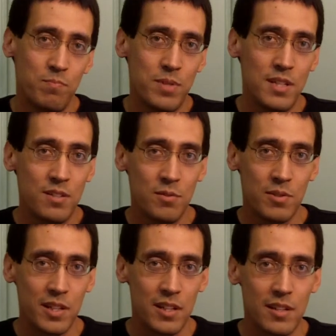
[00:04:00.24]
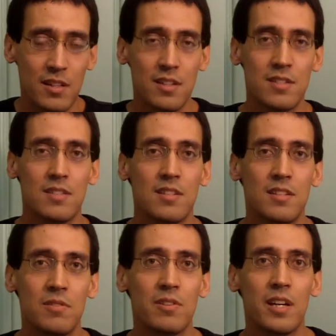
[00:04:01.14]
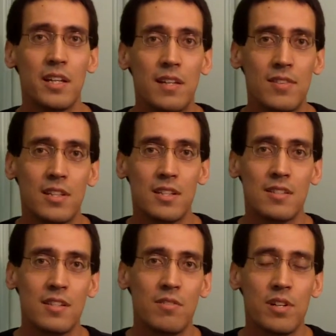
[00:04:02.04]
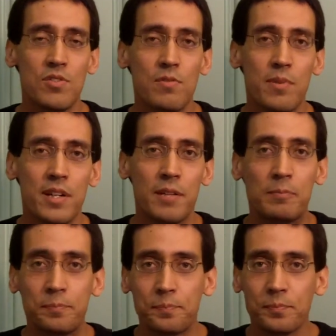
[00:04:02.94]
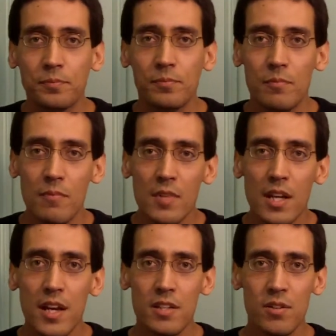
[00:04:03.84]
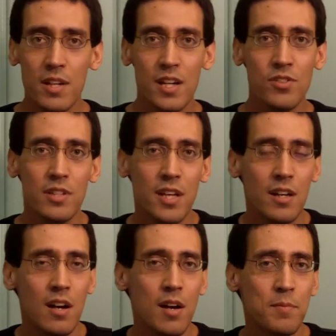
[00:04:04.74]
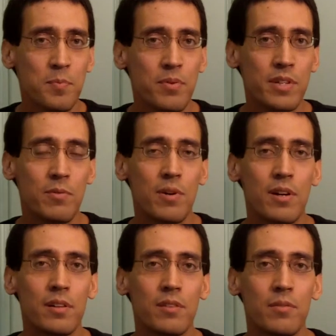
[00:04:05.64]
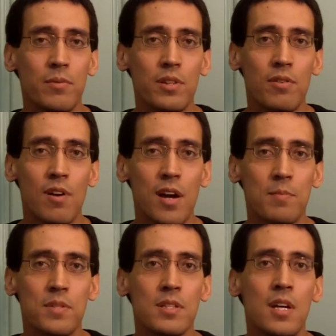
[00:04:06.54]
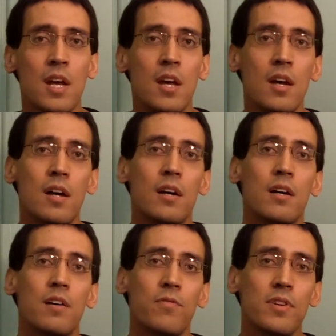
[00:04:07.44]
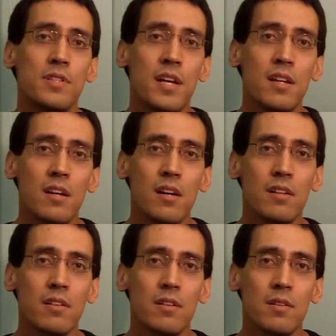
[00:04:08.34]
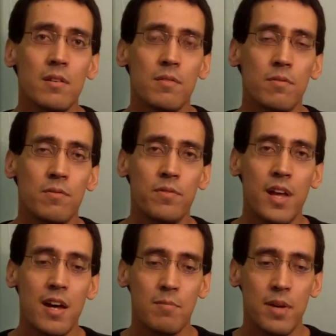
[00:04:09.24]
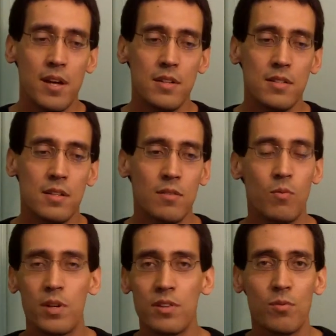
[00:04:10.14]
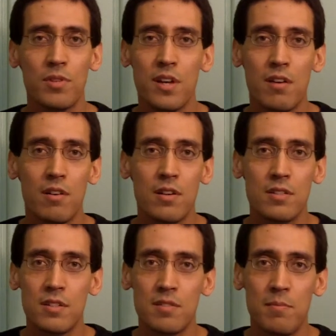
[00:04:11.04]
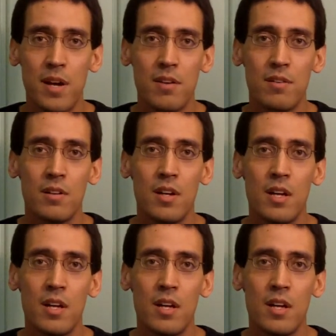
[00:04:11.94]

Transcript: be doing unless you like giving the casino extra money. And you can actually get comped pretty well with craps. For a $10 flat bet, with or without odds, doesn't matter,